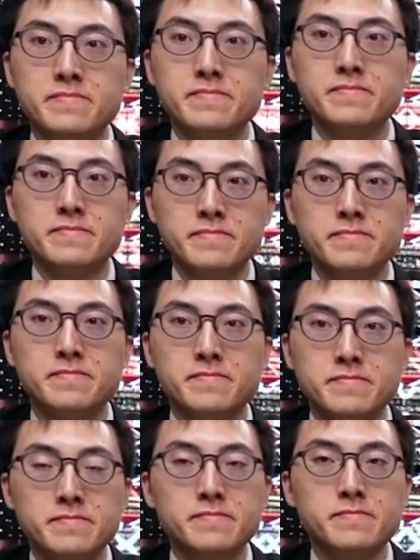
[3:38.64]

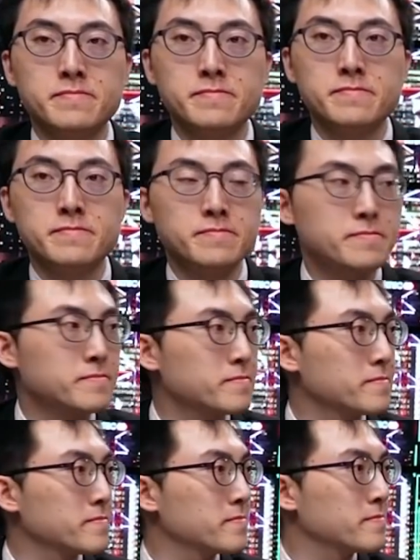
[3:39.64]

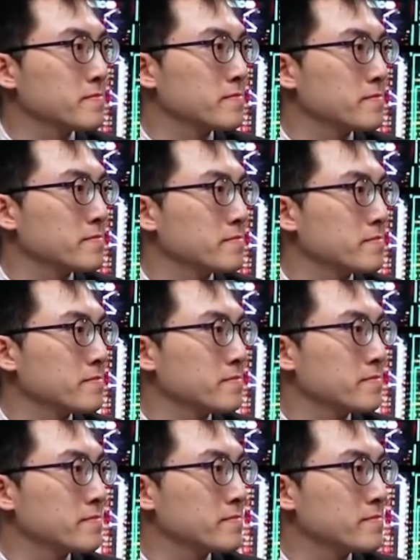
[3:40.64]

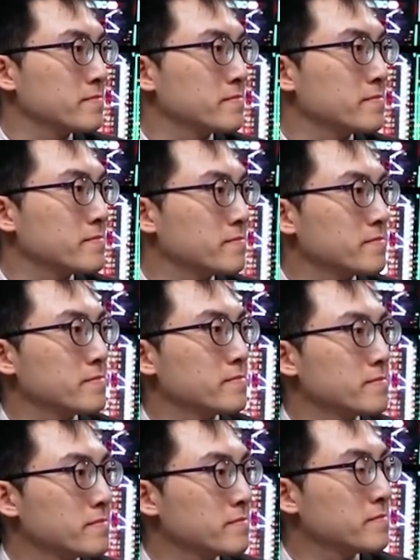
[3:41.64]

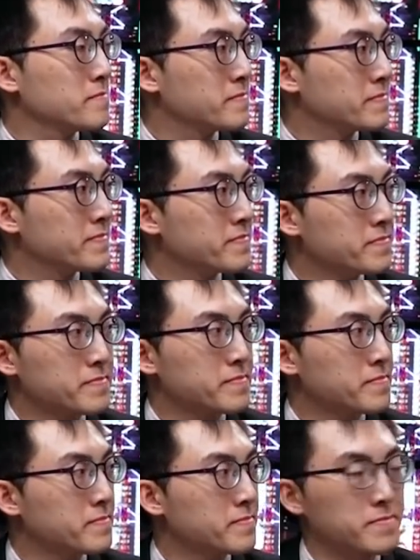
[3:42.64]

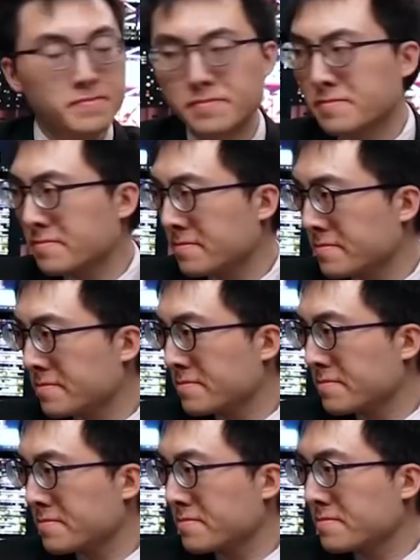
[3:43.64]

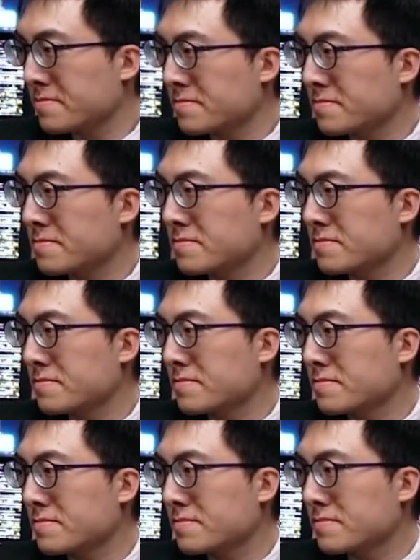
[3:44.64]

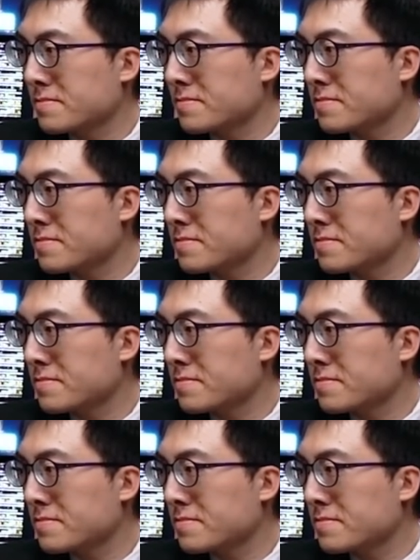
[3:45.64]
(silent)